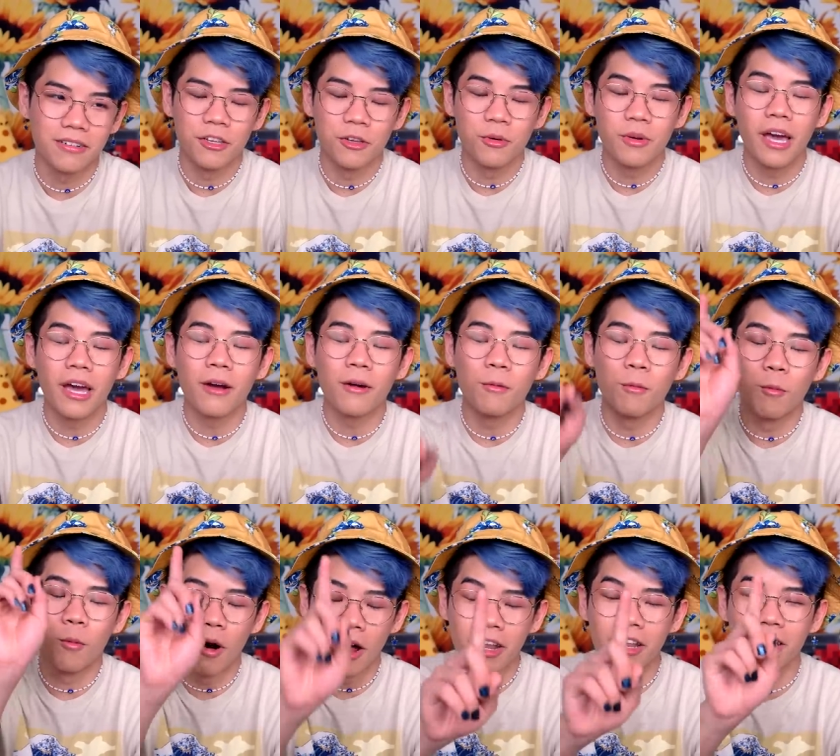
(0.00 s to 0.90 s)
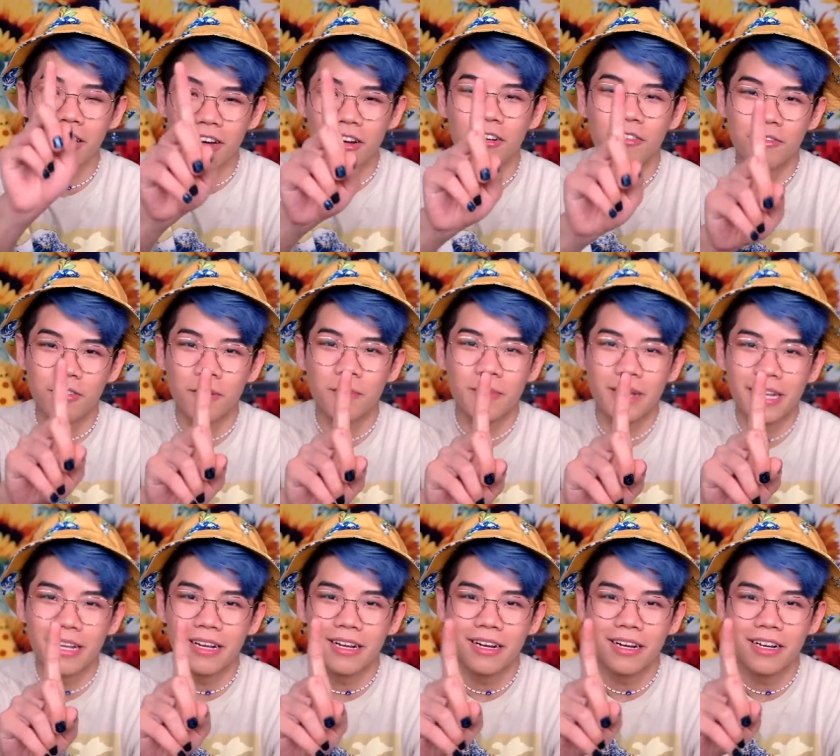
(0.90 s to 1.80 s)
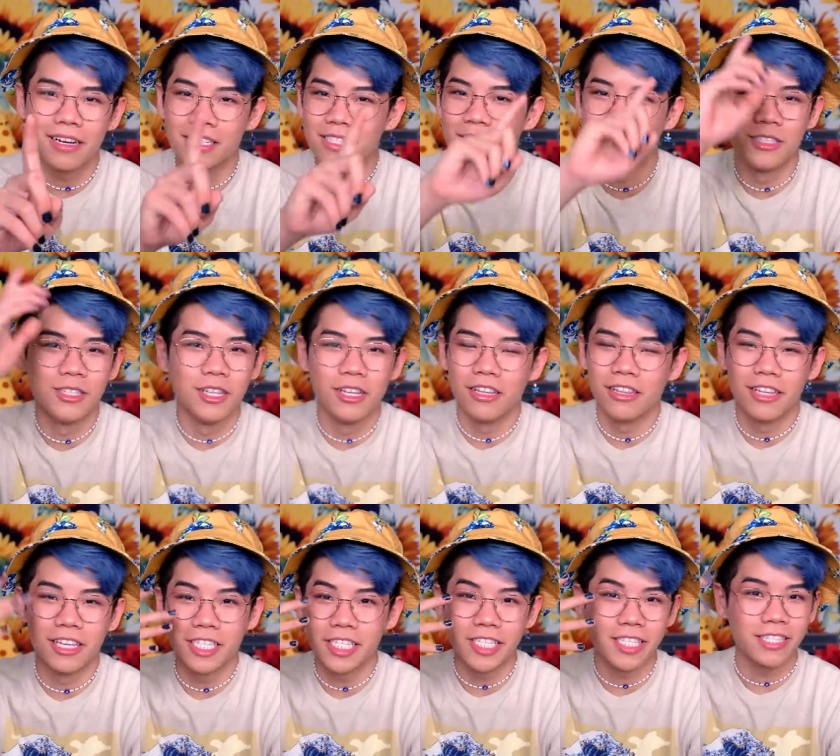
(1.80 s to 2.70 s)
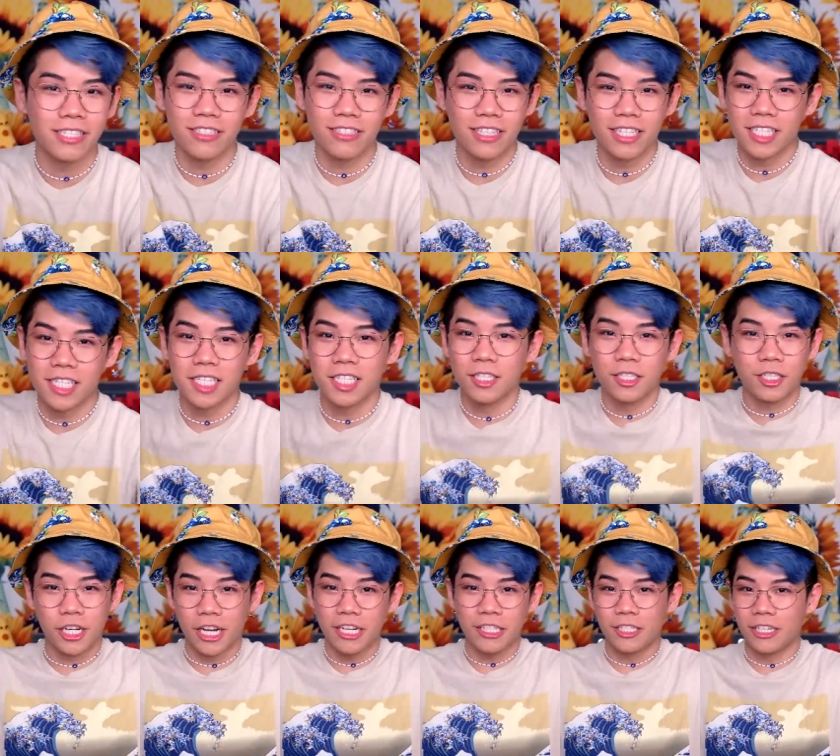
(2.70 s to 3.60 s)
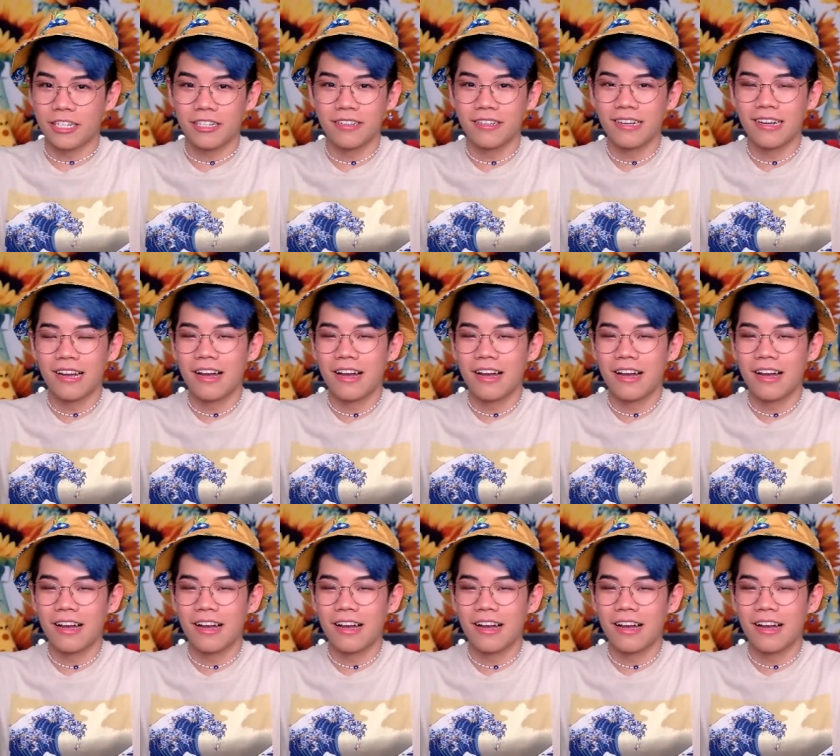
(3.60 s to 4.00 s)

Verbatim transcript: You get one look from me because this is this isn't changing.